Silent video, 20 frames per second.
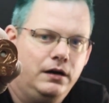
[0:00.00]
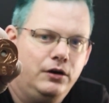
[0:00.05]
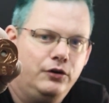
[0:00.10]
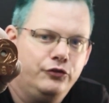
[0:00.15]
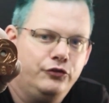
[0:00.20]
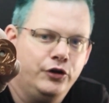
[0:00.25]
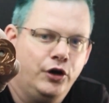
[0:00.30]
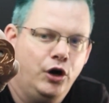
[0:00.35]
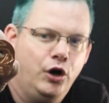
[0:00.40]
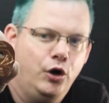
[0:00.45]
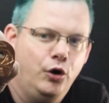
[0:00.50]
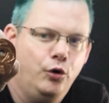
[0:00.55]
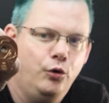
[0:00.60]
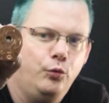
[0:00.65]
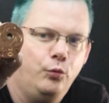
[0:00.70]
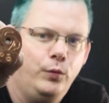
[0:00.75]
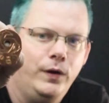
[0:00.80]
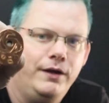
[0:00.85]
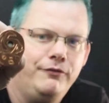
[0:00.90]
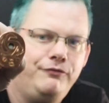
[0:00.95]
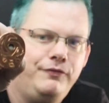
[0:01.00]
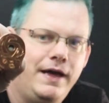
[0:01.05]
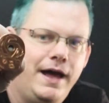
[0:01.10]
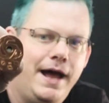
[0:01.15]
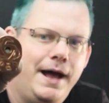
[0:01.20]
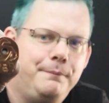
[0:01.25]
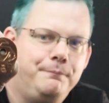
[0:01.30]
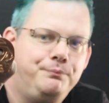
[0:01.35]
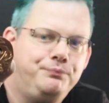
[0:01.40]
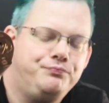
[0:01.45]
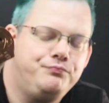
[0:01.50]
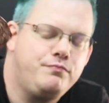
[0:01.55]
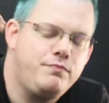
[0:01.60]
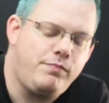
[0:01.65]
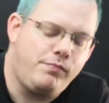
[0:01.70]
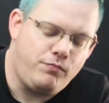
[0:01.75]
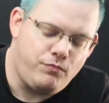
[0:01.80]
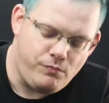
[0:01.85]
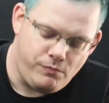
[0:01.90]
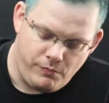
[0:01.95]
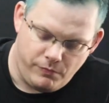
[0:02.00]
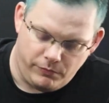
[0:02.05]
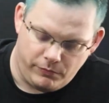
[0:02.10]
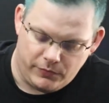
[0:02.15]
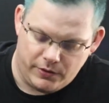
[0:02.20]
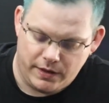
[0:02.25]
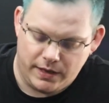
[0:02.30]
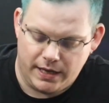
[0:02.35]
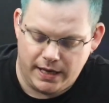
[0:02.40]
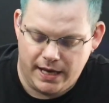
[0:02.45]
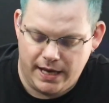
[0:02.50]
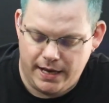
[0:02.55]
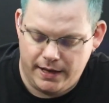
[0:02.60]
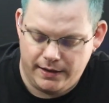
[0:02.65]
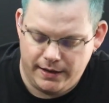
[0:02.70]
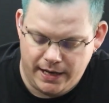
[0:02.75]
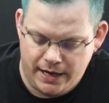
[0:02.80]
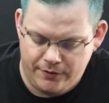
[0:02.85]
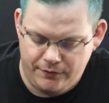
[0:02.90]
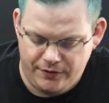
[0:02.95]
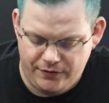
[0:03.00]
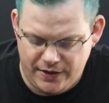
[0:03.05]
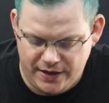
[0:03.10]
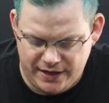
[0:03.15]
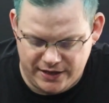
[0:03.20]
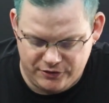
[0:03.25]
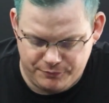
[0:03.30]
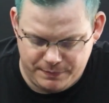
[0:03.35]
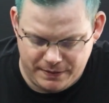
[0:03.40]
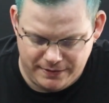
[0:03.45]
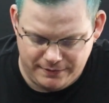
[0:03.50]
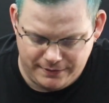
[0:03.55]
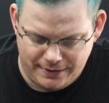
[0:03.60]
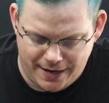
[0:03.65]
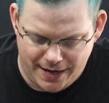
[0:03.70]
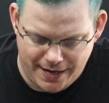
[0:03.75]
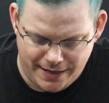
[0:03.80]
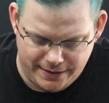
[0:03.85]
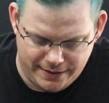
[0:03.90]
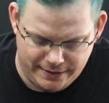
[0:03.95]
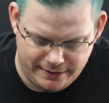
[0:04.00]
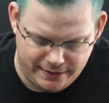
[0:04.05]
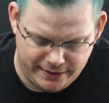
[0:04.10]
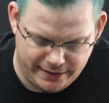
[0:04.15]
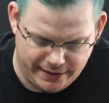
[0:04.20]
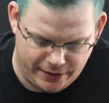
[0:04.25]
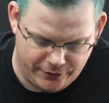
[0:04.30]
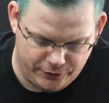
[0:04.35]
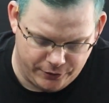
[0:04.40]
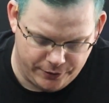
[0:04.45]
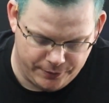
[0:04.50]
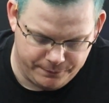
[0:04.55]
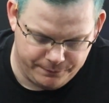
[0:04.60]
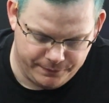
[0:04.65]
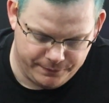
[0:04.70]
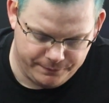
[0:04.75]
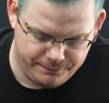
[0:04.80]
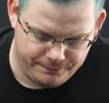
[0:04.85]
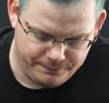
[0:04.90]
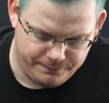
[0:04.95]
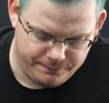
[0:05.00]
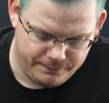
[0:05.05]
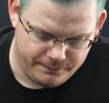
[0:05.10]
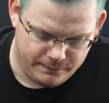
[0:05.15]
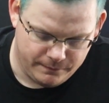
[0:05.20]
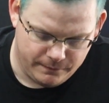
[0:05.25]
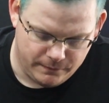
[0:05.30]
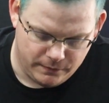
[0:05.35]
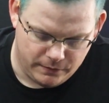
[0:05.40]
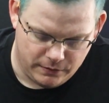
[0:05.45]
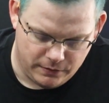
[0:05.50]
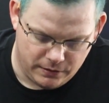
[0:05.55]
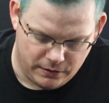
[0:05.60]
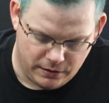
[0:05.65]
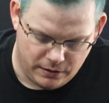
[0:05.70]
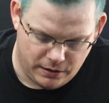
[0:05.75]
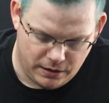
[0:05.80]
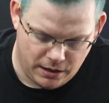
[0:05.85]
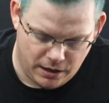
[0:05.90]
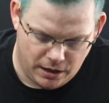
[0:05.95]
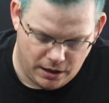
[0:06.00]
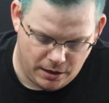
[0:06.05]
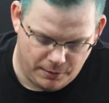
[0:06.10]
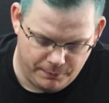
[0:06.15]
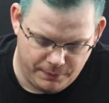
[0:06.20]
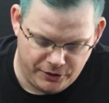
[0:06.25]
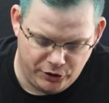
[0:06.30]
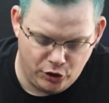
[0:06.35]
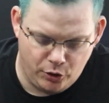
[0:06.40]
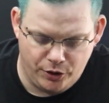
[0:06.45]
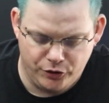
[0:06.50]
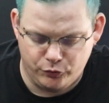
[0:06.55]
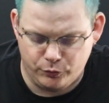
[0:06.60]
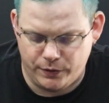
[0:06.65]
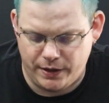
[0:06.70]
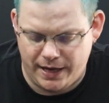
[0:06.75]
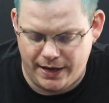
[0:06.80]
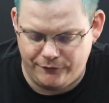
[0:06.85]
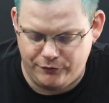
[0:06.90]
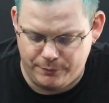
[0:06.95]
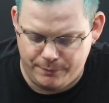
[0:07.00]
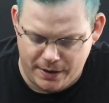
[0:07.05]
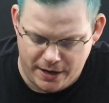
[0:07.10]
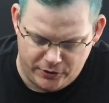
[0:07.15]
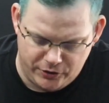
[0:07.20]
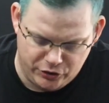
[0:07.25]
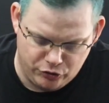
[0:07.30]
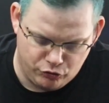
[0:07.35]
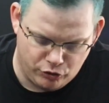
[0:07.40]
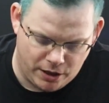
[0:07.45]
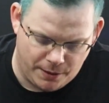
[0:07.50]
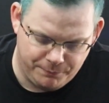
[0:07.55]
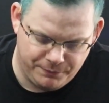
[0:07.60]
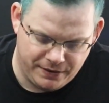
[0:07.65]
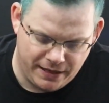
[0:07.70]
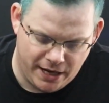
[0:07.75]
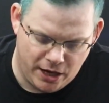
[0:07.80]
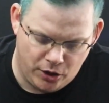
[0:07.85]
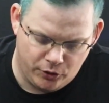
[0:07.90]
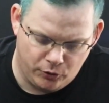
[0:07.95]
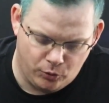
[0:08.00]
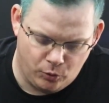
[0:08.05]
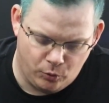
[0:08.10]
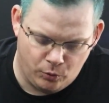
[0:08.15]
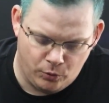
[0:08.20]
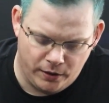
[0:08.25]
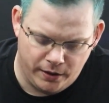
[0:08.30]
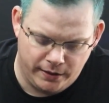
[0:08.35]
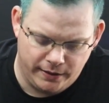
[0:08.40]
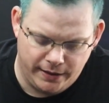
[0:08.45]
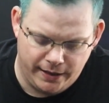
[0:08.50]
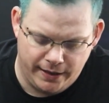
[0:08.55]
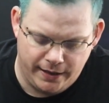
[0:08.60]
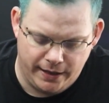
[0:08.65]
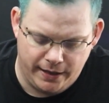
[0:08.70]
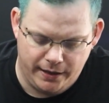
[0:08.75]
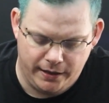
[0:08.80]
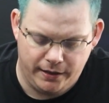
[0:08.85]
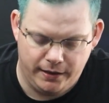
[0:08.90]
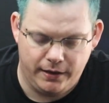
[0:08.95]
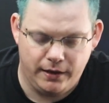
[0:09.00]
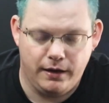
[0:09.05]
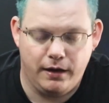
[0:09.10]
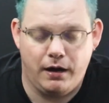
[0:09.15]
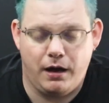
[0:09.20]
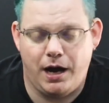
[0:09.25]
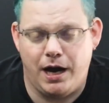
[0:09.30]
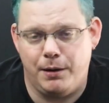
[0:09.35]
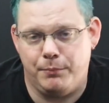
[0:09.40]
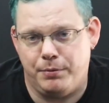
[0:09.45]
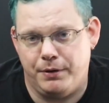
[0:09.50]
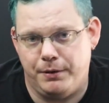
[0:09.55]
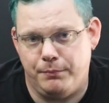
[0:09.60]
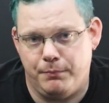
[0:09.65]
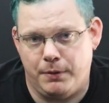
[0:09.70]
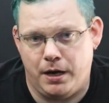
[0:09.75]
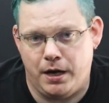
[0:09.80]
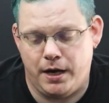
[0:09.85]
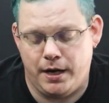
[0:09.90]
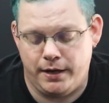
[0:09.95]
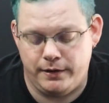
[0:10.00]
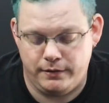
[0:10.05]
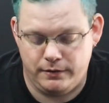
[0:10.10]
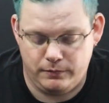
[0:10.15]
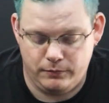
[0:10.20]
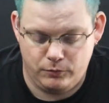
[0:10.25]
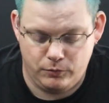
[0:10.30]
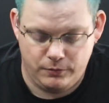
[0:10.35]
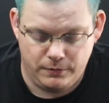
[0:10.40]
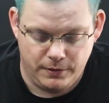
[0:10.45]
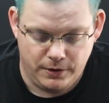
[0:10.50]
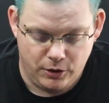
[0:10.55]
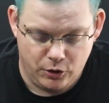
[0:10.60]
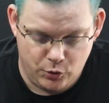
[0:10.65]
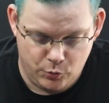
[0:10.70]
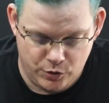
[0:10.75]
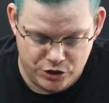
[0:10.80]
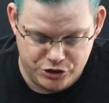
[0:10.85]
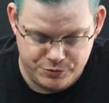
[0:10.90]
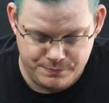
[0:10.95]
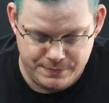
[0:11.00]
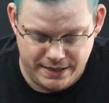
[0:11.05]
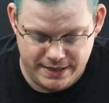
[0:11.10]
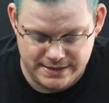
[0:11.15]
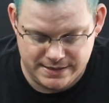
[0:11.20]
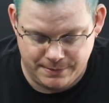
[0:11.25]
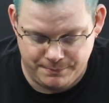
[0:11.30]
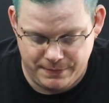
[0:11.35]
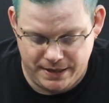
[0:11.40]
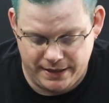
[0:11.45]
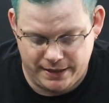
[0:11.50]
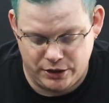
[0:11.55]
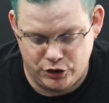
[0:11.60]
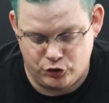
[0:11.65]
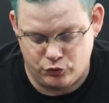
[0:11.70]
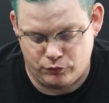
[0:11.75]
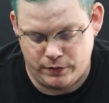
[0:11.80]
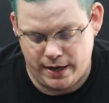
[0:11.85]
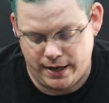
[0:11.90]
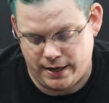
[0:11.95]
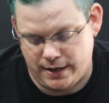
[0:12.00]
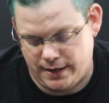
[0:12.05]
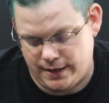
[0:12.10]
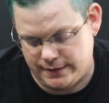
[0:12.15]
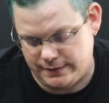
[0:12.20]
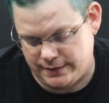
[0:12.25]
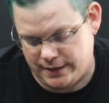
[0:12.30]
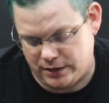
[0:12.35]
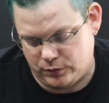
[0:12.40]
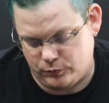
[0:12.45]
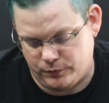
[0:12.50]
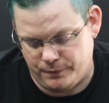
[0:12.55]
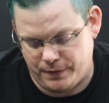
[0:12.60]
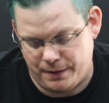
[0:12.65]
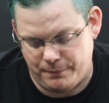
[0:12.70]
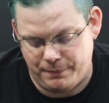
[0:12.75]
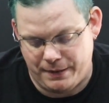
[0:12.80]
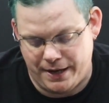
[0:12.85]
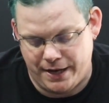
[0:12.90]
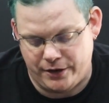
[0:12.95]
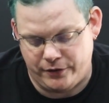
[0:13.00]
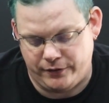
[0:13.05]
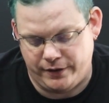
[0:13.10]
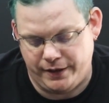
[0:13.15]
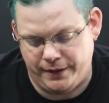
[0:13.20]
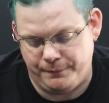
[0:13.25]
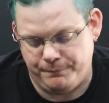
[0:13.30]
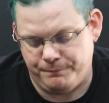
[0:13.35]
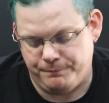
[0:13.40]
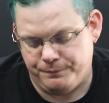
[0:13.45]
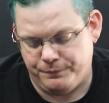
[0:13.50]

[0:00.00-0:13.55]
So with that, everything has been tied in together. And you always want to have your battery drop down on a hybrid mod, which means I'm making direct contact with my battery.